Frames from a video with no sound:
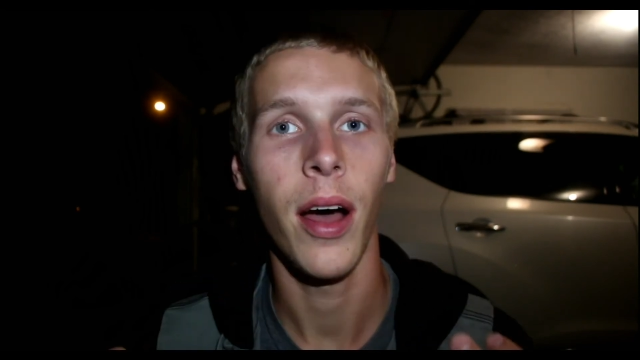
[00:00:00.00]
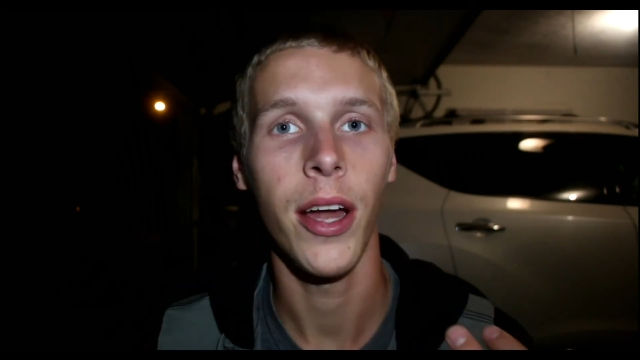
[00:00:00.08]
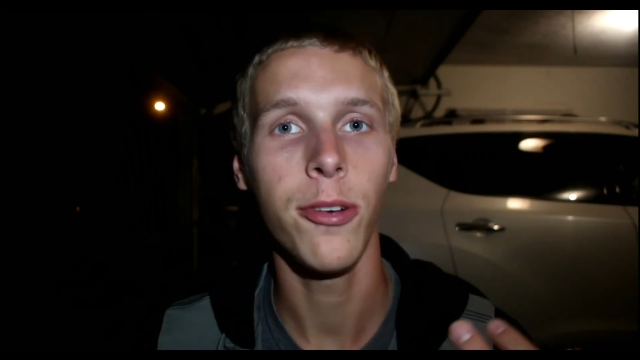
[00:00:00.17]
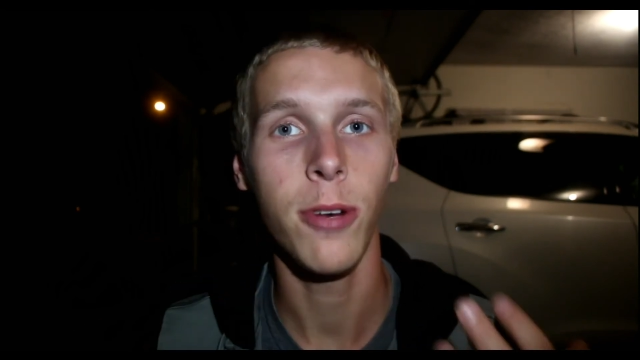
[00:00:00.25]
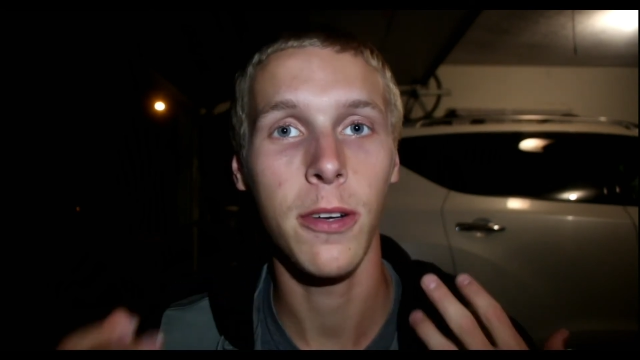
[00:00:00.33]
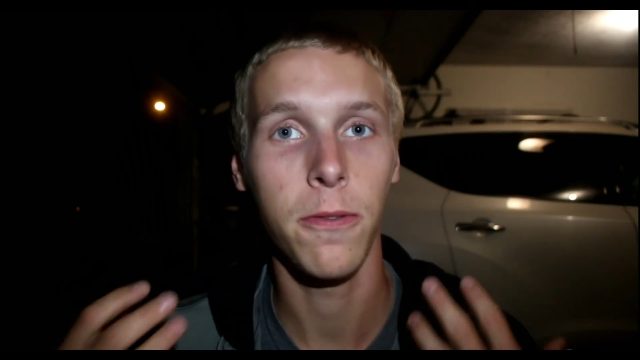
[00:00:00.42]
I
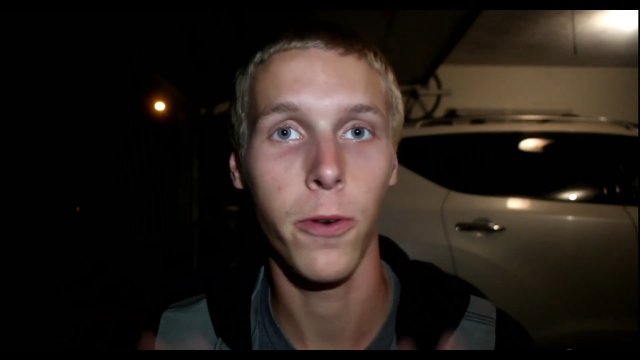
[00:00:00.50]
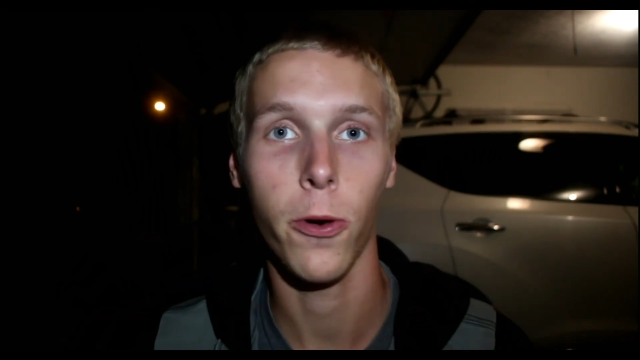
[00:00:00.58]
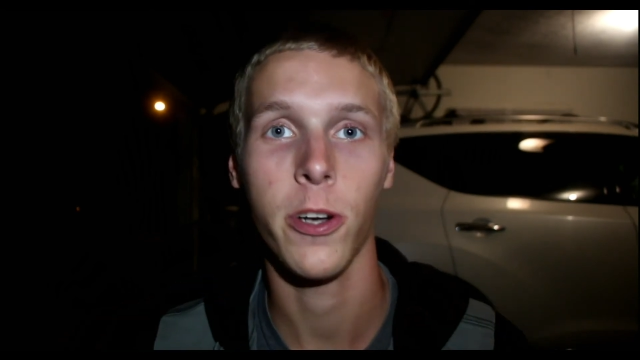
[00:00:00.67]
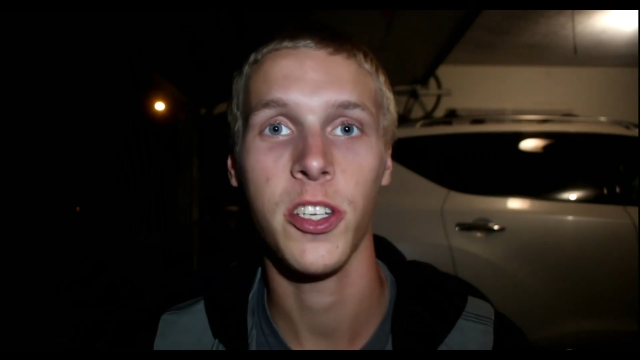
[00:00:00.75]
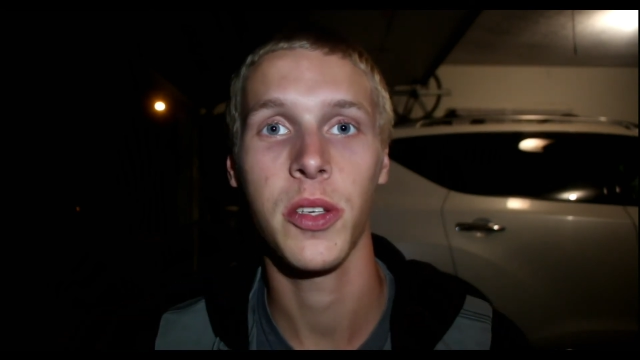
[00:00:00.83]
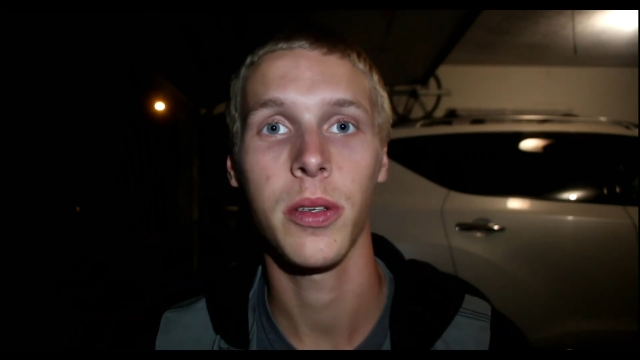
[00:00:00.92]
don't wanna
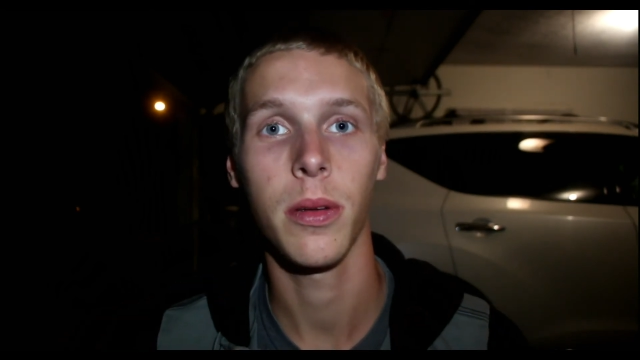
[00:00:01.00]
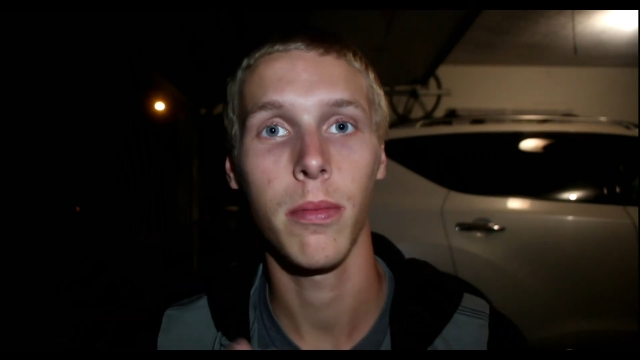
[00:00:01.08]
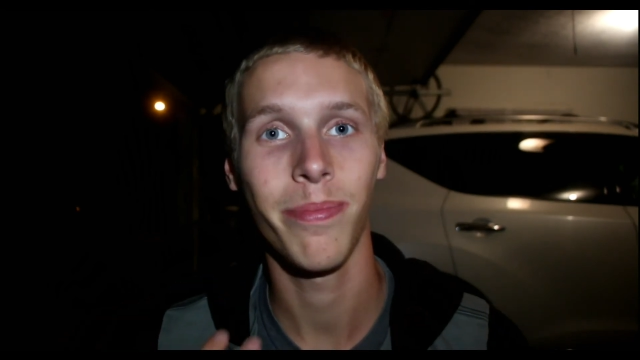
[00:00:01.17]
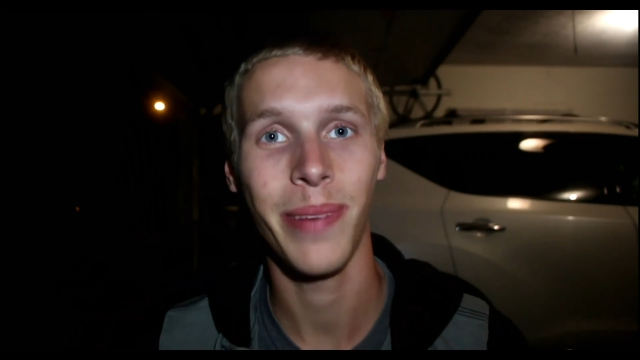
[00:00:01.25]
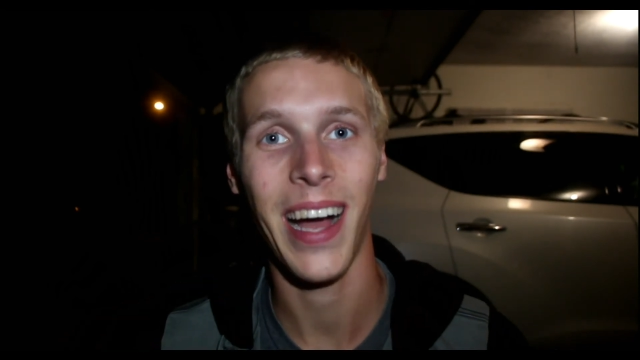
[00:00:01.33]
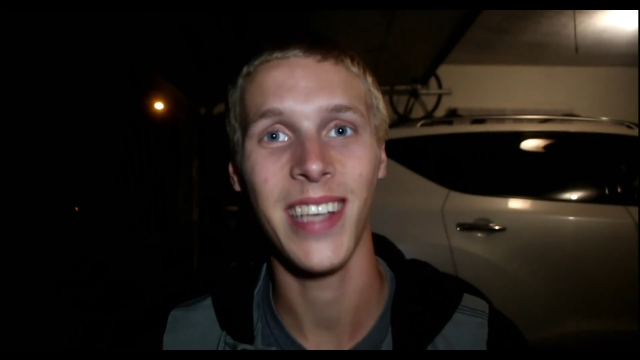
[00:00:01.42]
force
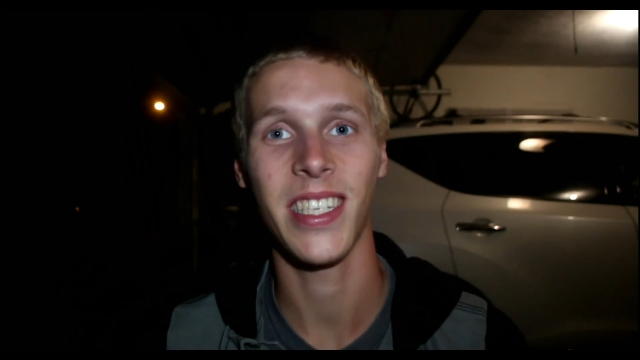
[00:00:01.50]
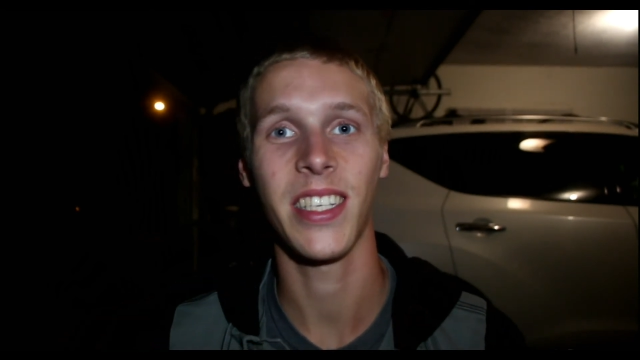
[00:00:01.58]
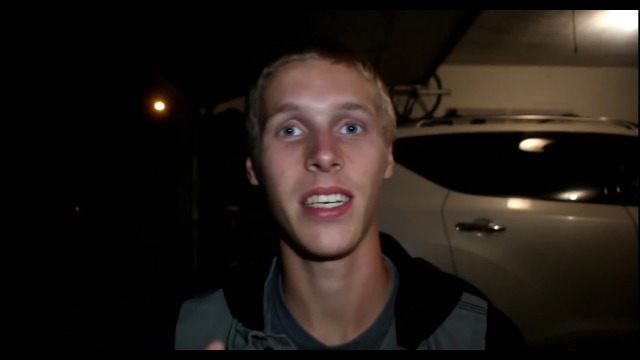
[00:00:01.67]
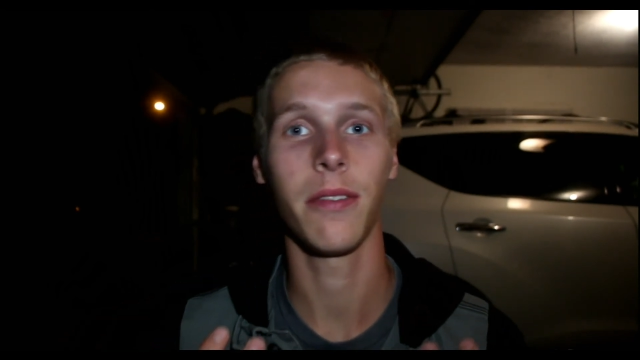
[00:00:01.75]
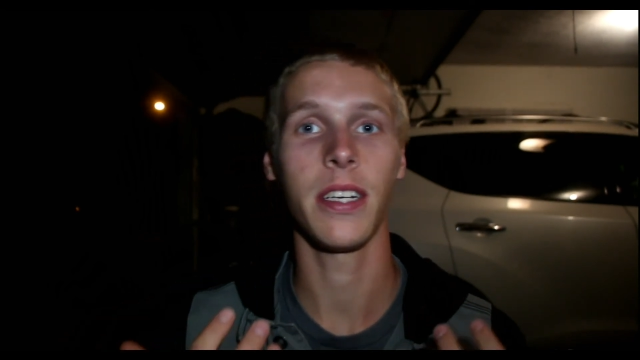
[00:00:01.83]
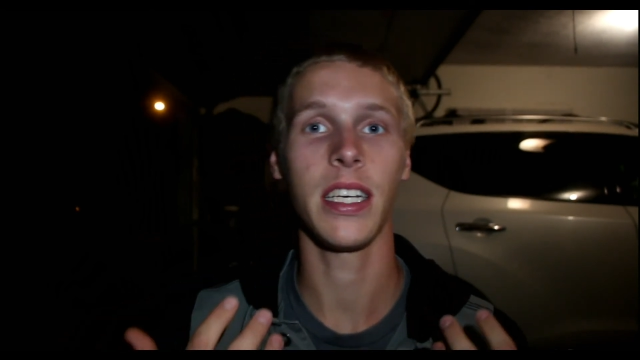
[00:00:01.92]

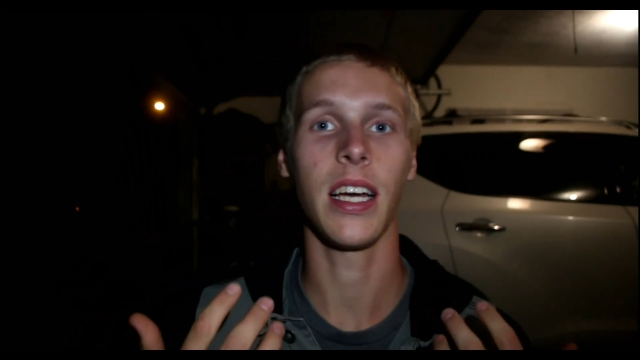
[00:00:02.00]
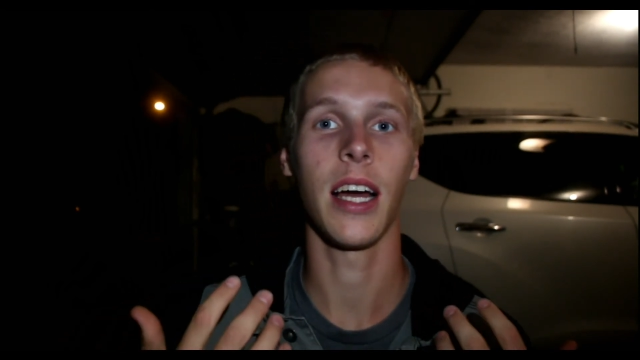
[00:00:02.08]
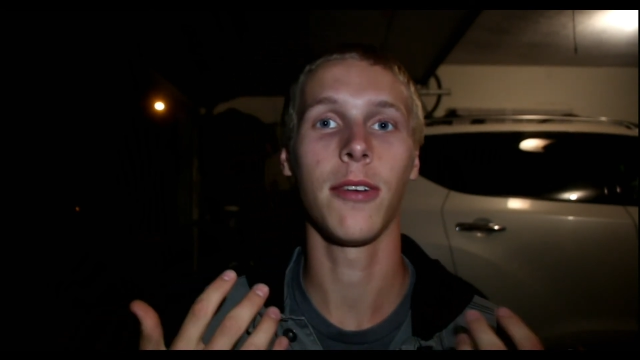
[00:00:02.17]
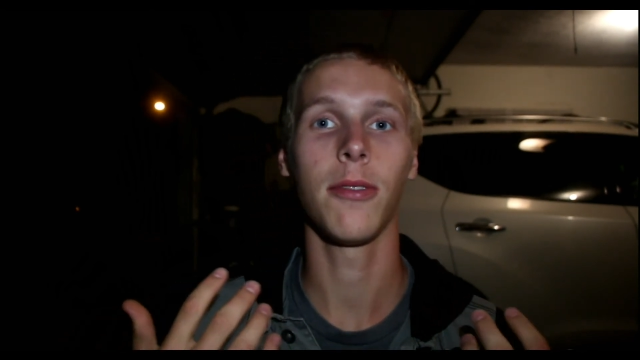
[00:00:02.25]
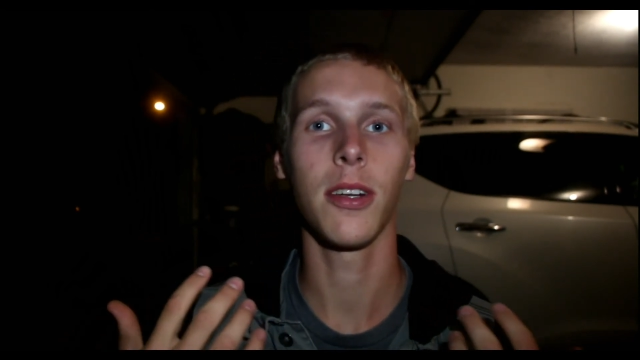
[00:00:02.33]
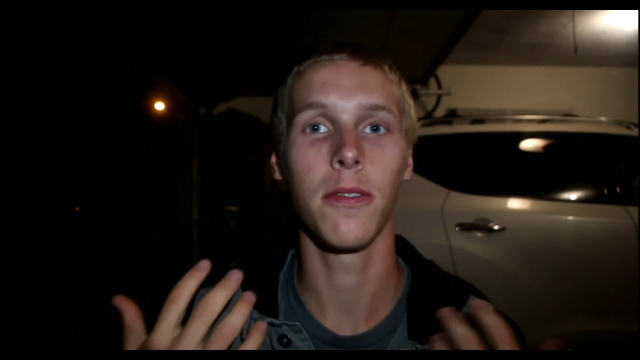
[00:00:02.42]
positivity. I
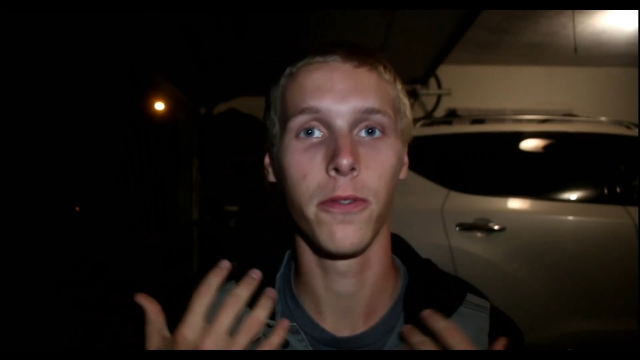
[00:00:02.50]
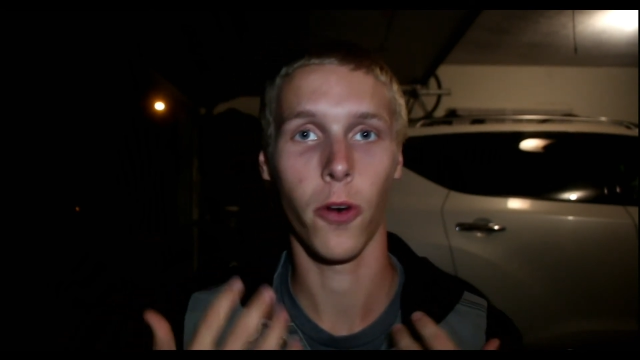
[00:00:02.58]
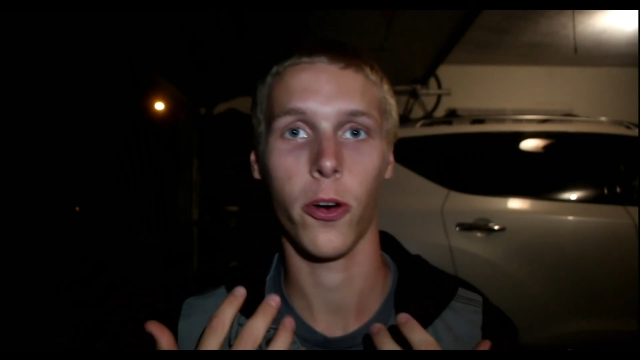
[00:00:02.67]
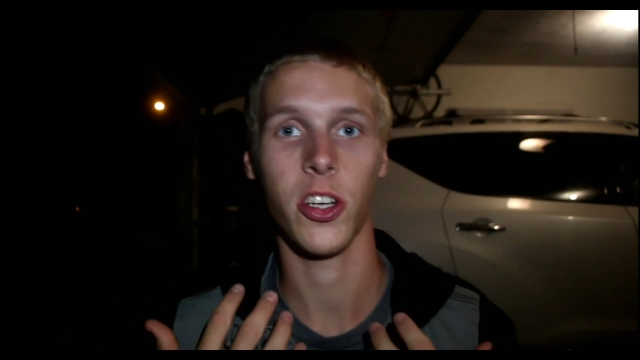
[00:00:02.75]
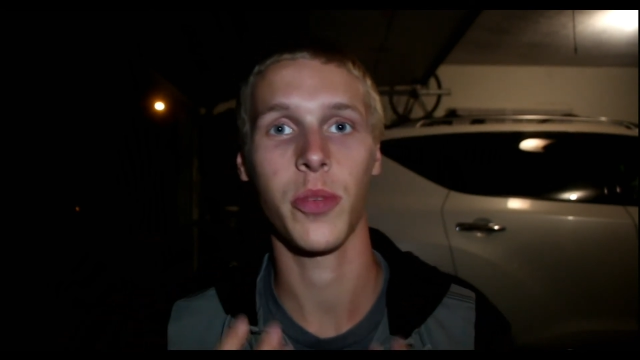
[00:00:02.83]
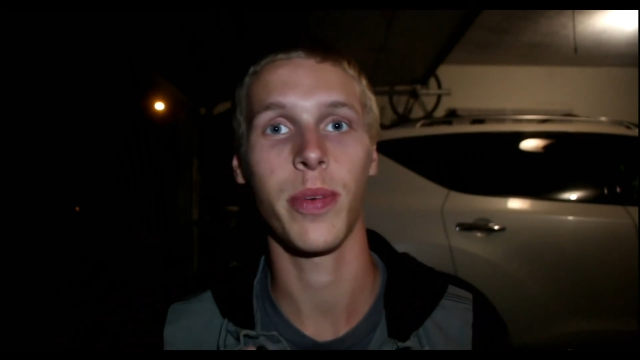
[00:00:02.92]
don't want to force